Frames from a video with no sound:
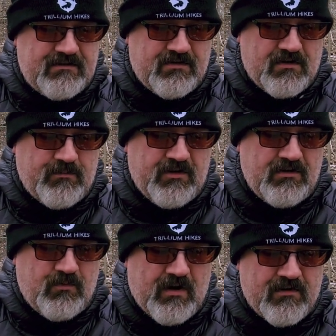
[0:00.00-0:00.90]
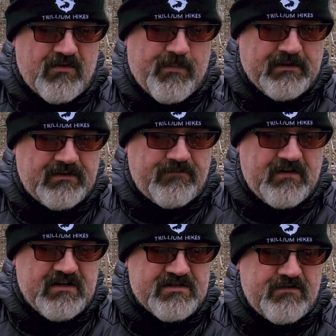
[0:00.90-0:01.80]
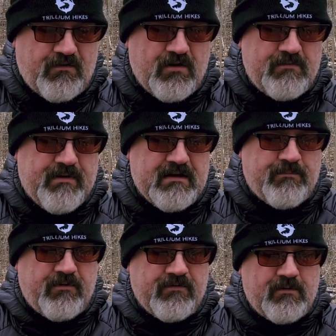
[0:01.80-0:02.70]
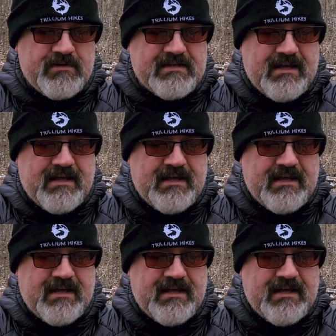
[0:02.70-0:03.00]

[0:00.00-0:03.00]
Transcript: durable water repellent finish for better performance